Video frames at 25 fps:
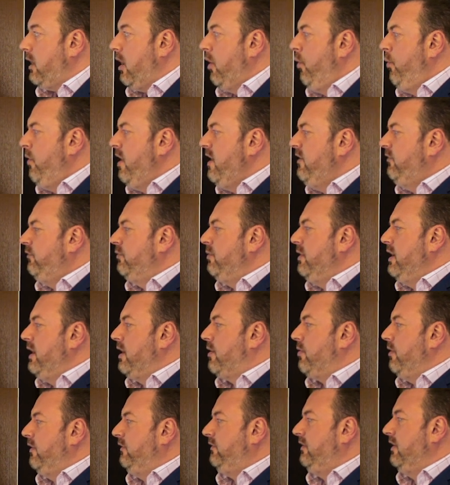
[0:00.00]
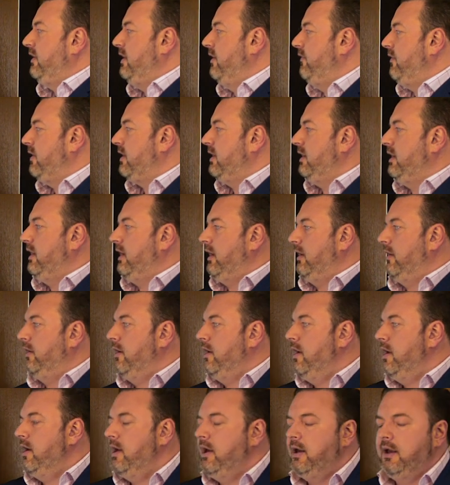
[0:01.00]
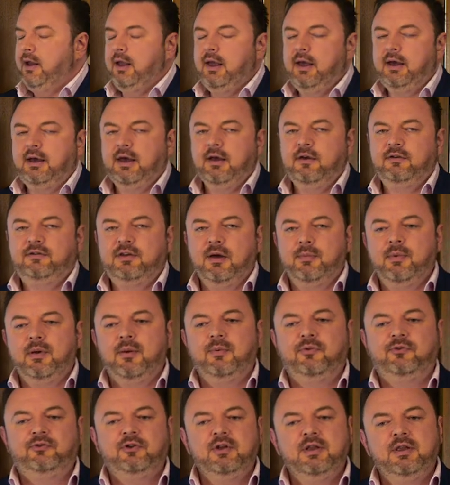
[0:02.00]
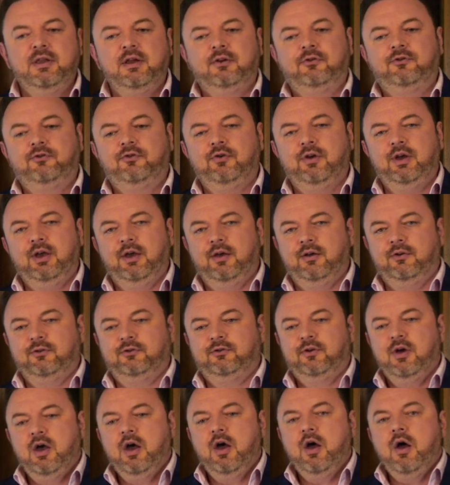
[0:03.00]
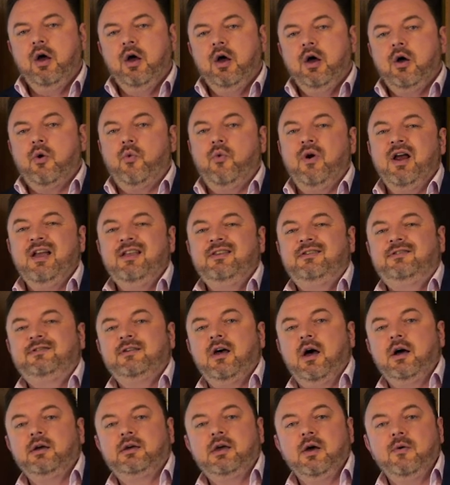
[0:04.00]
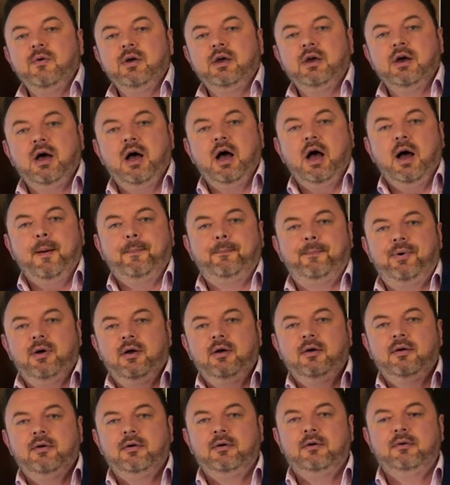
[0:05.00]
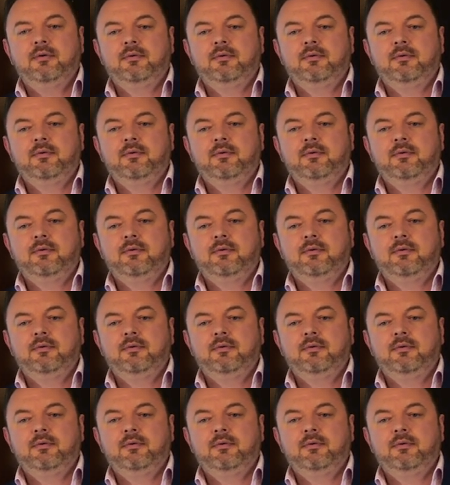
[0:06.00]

Rents will increase significantly in key suburbs in the next 2 years. Rents are going up.